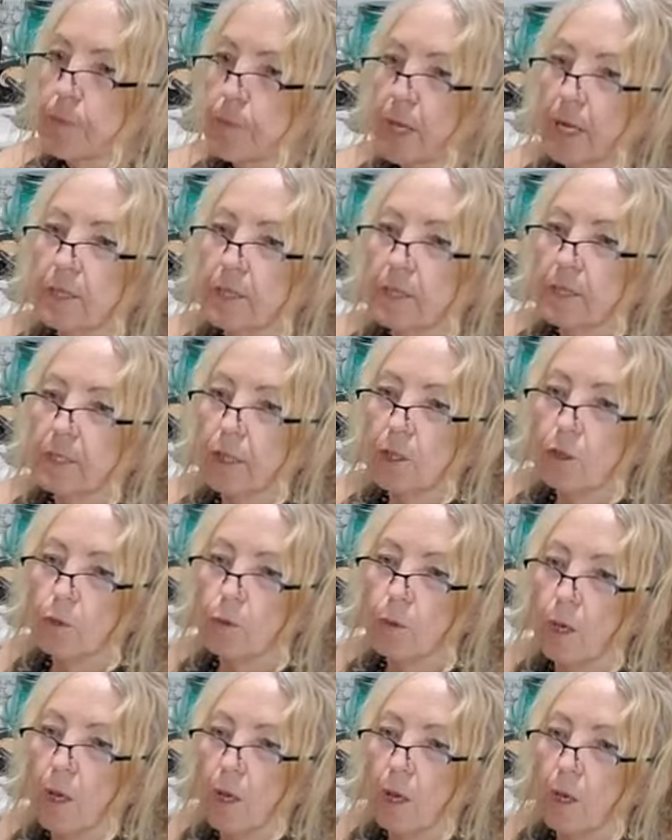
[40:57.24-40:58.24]

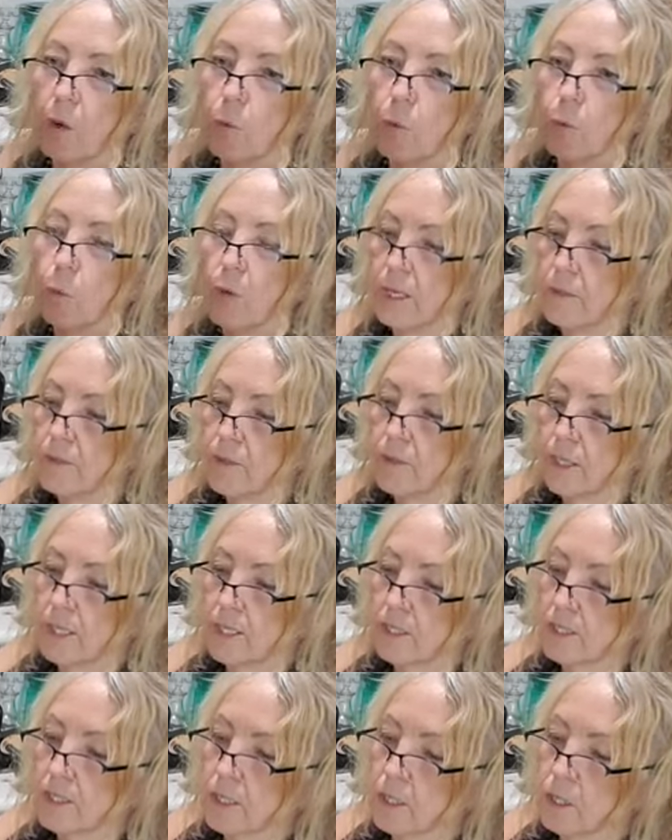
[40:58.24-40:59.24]
So one of
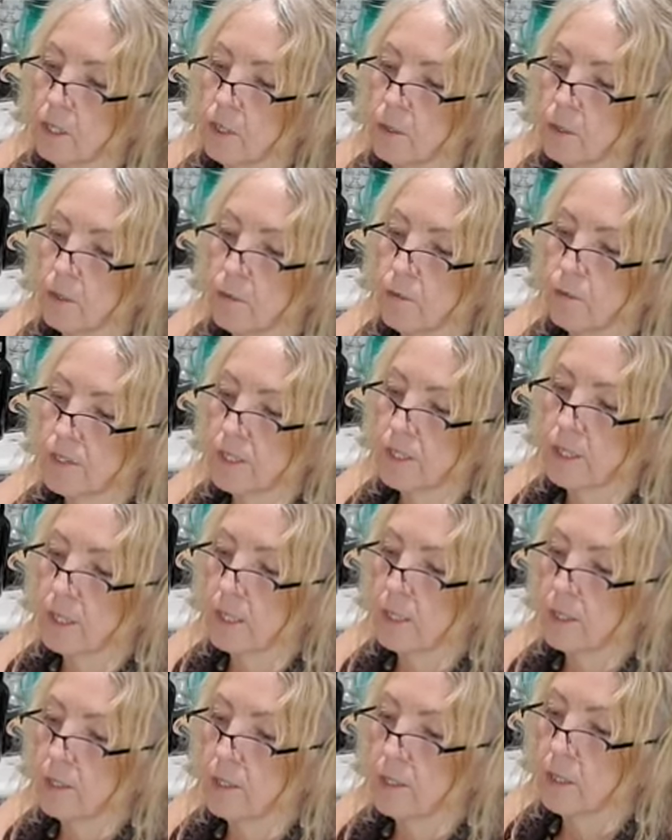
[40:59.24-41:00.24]
these cloves
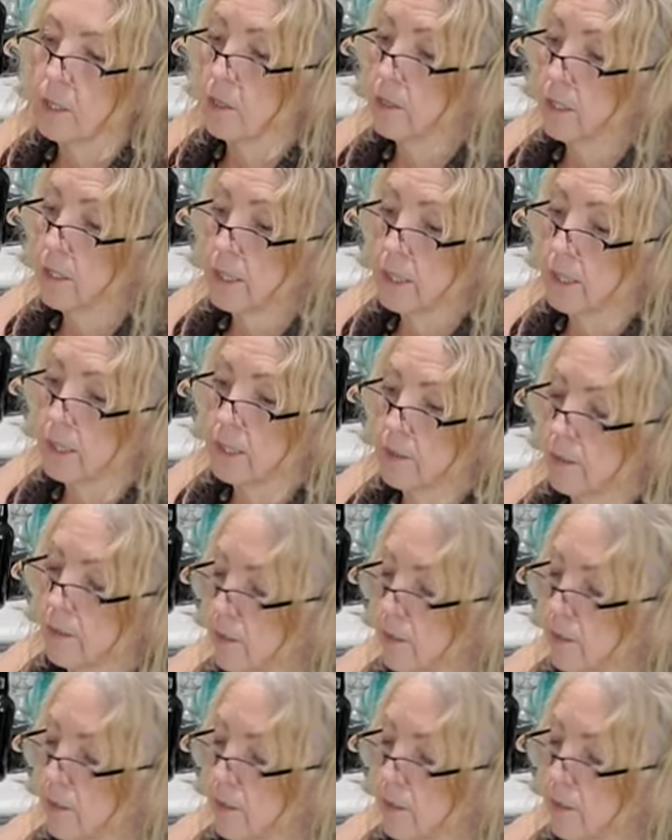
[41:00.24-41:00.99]
is all you need.